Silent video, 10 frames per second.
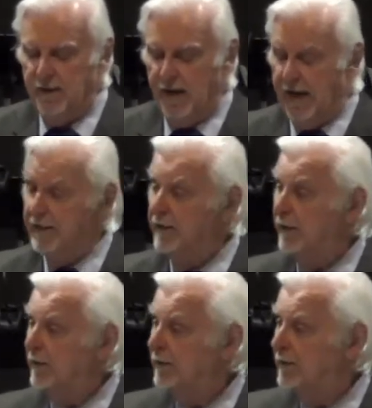and
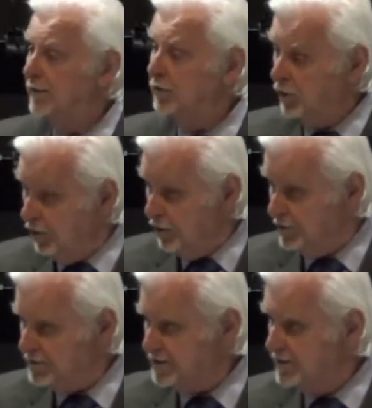a
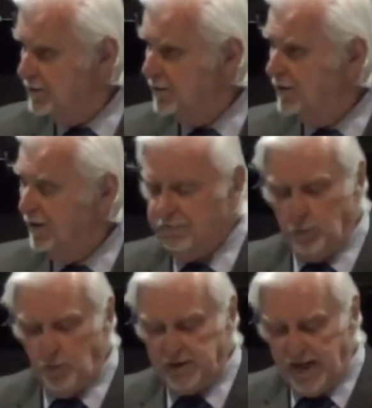curse if you
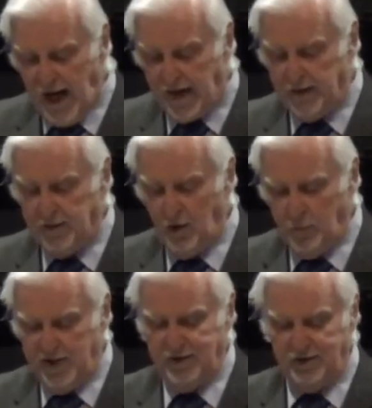will not
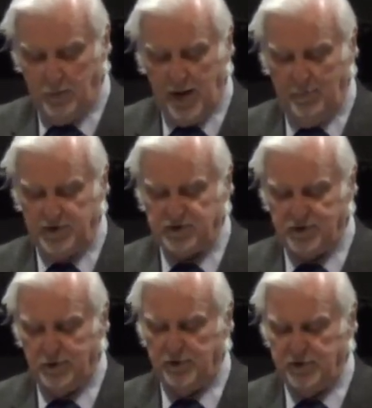obey the commandments of
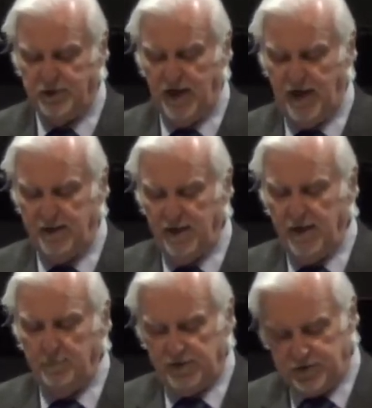the Lord your God,
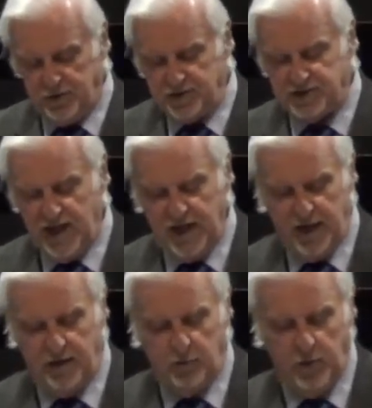but turn aside
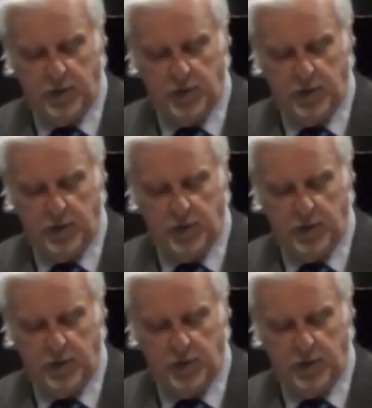out of the way